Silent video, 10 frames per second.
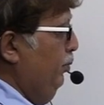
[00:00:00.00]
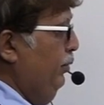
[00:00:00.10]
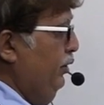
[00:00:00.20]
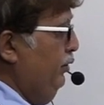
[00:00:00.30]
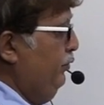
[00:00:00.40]

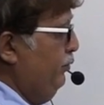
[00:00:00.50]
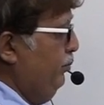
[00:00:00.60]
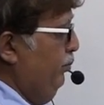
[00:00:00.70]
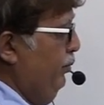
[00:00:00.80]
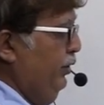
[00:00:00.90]
Please
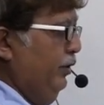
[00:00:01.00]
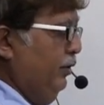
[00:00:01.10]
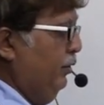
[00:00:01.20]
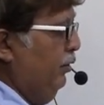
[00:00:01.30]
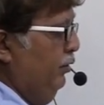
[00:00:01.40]
be
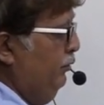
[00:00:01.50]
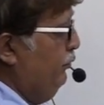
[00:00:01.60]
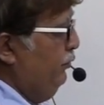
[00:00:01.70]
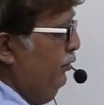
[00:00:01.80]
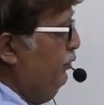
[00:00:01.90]

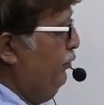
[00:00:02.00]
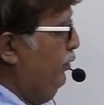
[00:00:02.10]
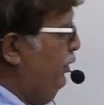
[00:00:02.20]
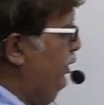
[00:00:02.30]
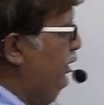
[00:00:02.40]
conscious
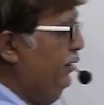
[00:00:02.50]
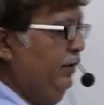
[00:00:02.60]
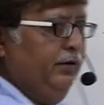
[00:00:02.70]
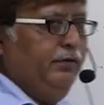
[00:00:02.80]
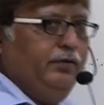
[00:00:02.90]

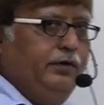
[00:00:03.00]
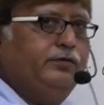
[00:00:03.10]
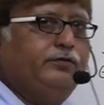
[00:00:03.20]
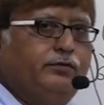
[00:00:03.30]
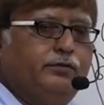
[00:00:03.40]
regarding
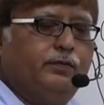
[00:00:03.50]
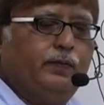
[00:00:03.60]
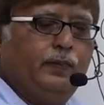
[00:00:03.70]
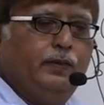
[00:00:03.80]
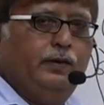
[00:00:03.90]
this.
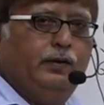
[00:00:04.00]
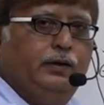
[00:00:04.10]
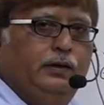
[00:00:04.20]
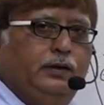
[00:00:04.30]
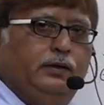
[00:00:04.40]

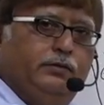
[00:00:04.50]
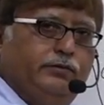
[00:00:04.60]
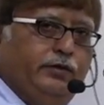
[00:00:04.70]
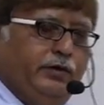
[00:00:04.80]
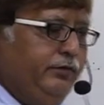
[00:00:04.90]

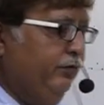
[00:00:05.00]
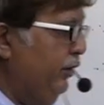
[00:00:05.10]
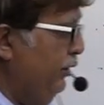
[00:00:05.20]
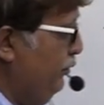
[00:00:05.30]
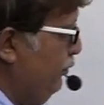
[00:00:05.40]

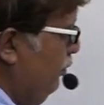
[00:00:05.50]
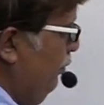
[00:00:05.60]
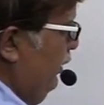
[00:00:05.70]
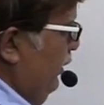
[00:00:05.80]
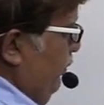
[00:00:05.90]
6x
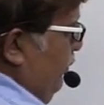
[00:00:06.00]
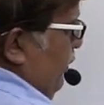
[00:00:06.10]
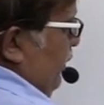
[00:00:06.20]
square is